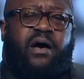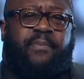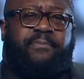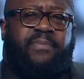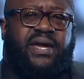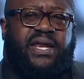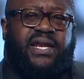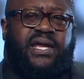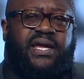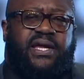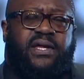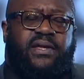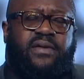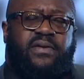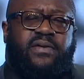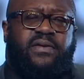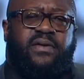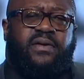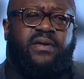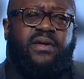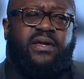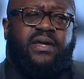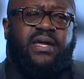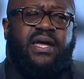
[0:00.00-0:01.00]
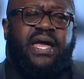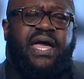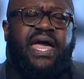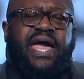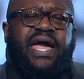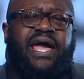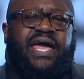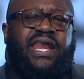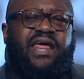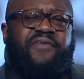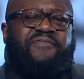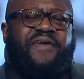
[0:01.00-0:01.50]
many.
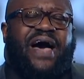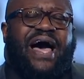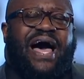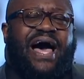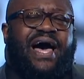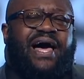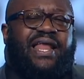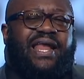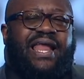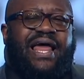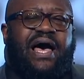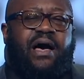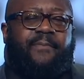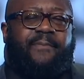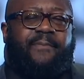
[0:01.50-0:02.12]
And if I allow